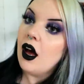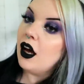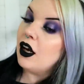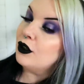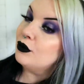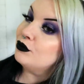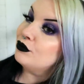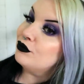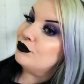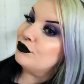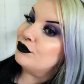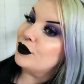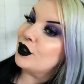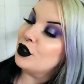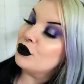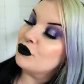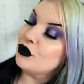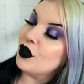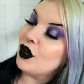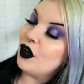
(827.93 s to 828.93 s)
But
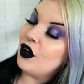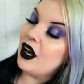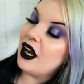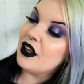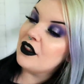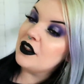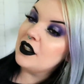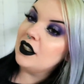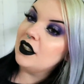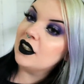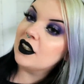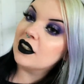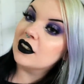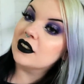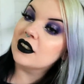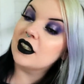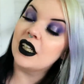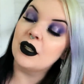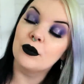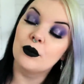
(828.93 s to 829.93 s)
overall, I
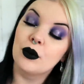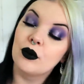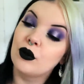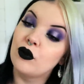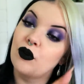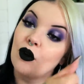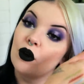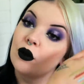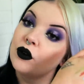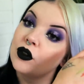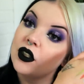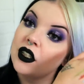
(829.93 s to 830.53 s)
think they performed